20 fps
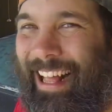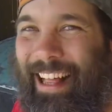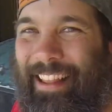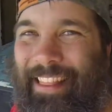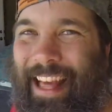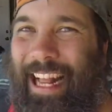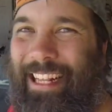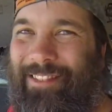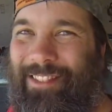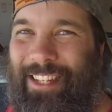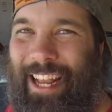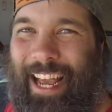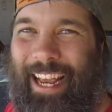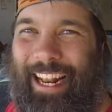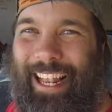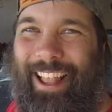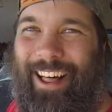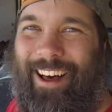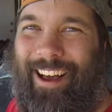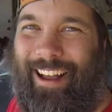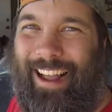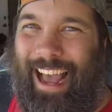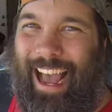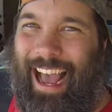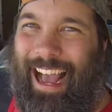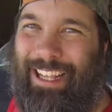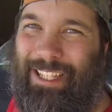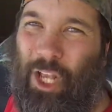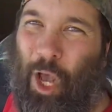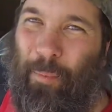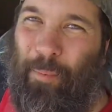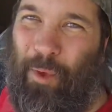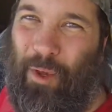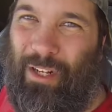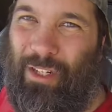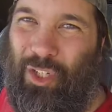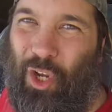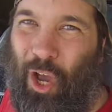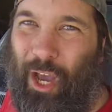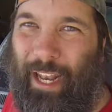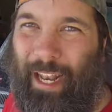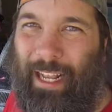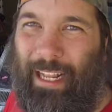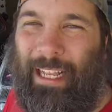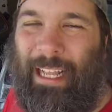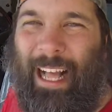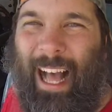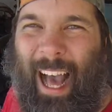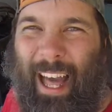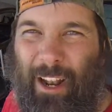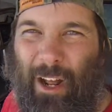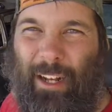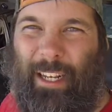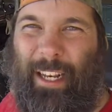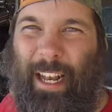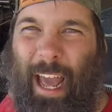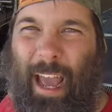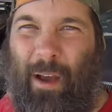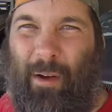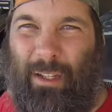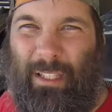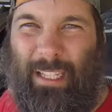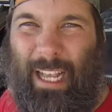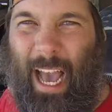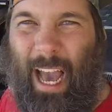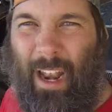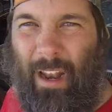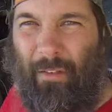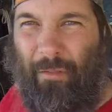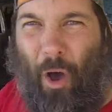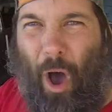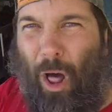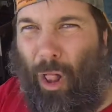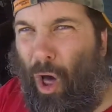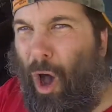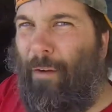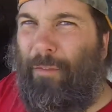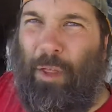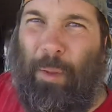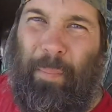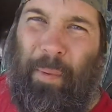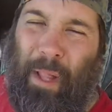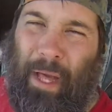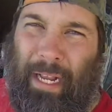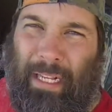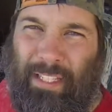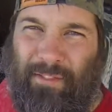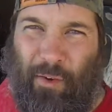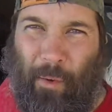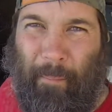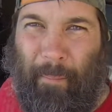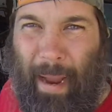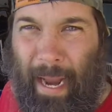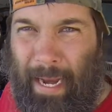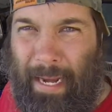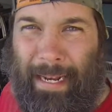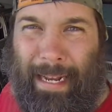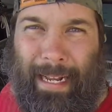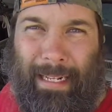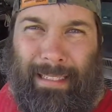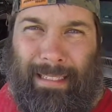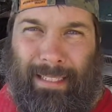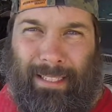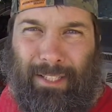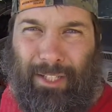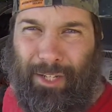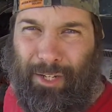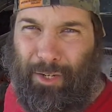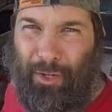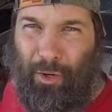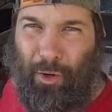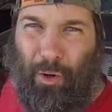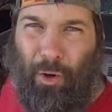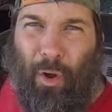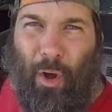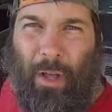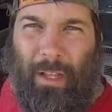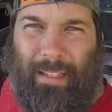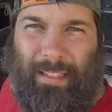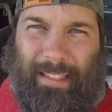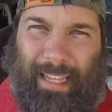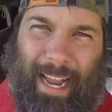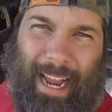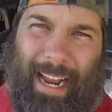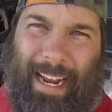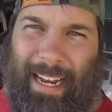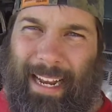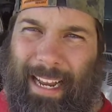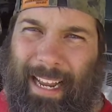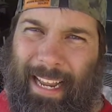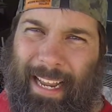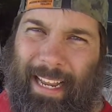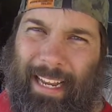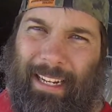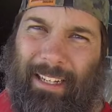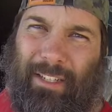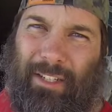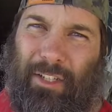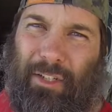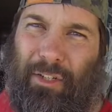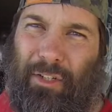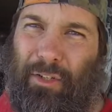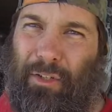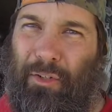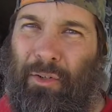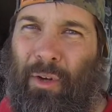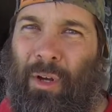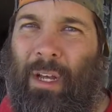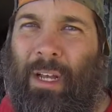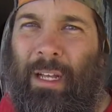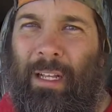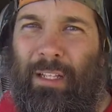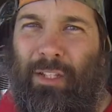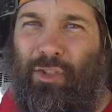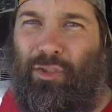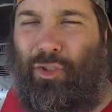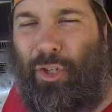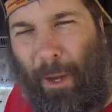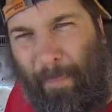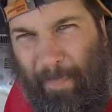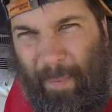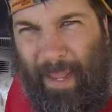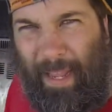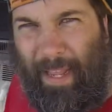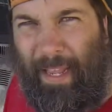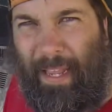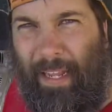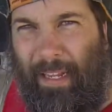Thanks for taking along, guys. Hope you enjoyed it. I know today was kind of all over the place, from maintenance to sanding to stripping